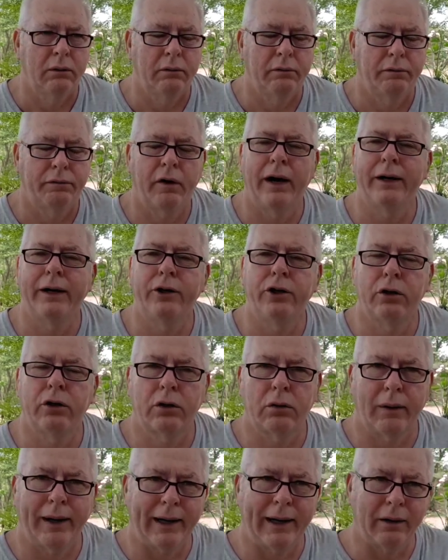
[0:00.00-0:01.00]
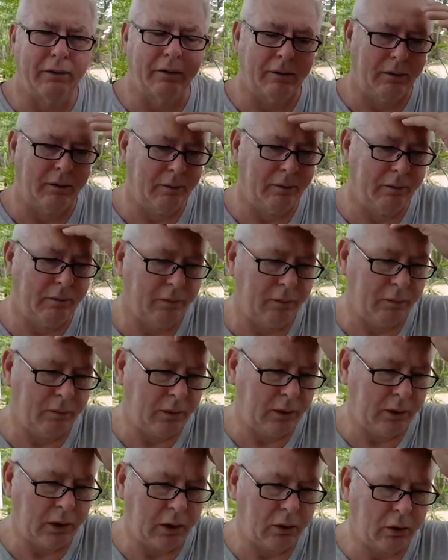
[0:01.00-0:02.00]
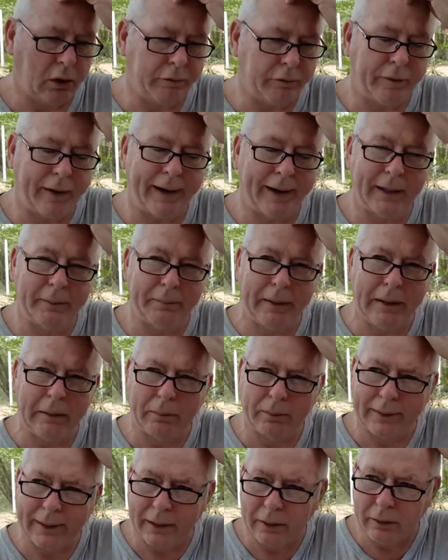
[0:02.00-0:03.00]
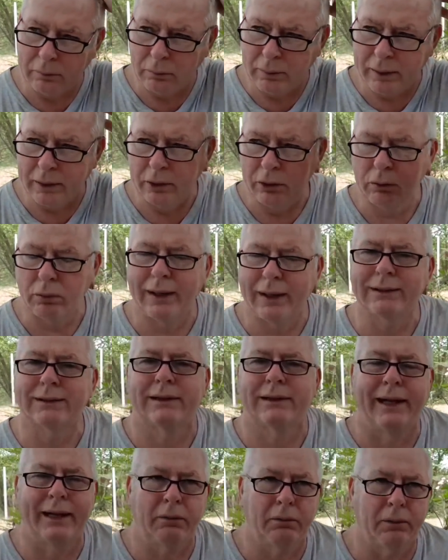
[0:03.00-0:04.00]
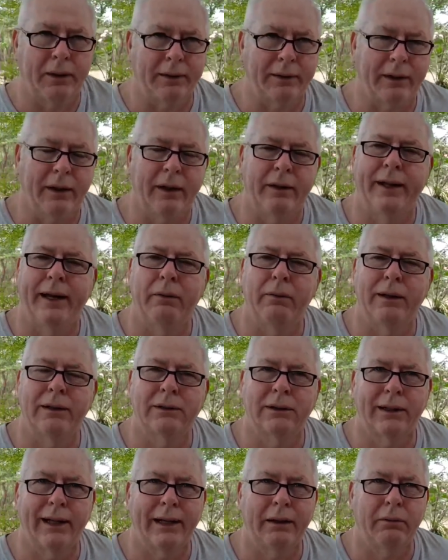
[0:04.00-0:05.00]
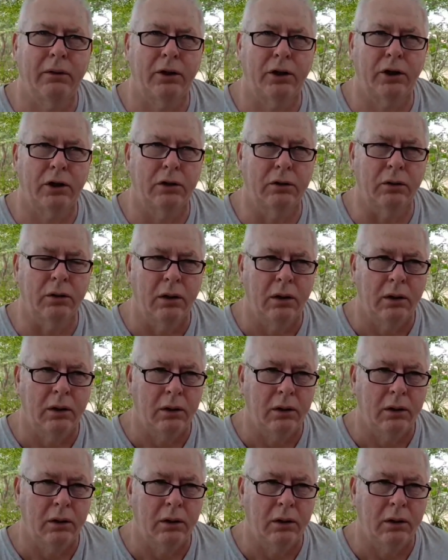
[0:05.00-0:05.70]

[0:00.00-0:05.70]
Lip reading: Find your crowd. Go find the people that you resonate with, and they resonate with you.